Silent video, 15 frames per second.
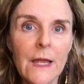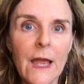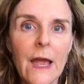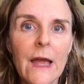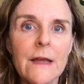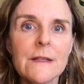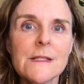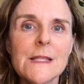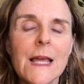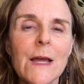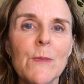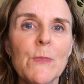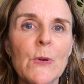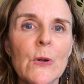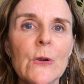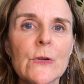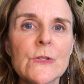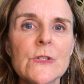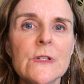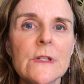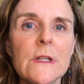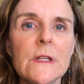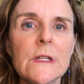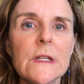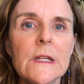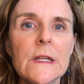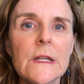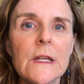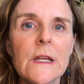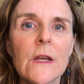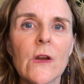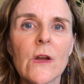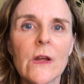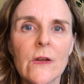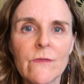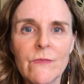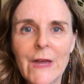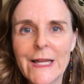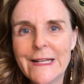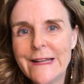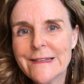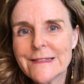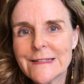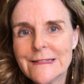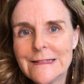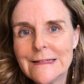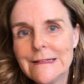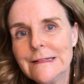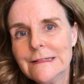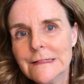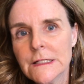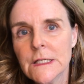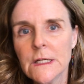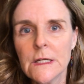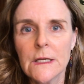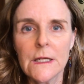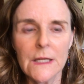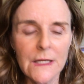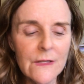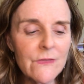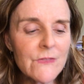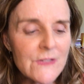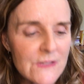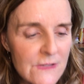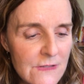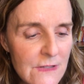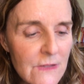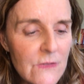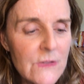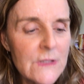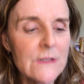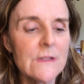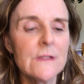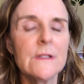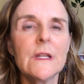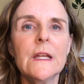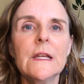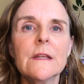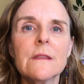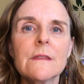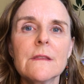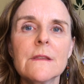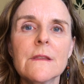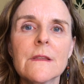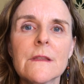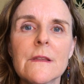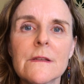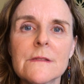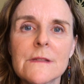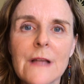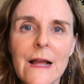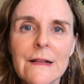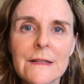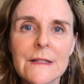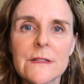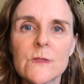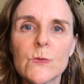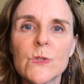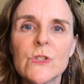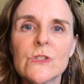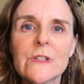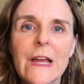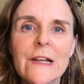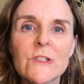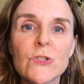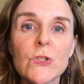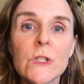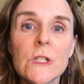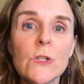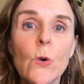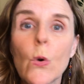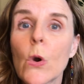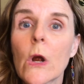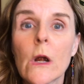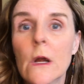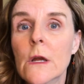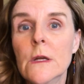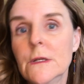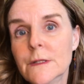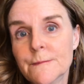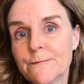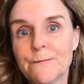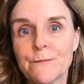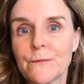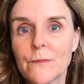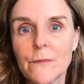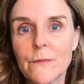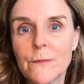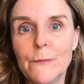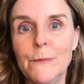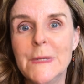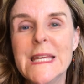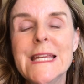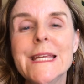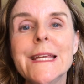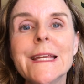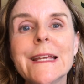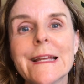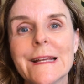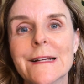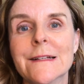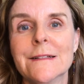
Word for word: as that person, that entity in the stillness and in the silence, which is actually your being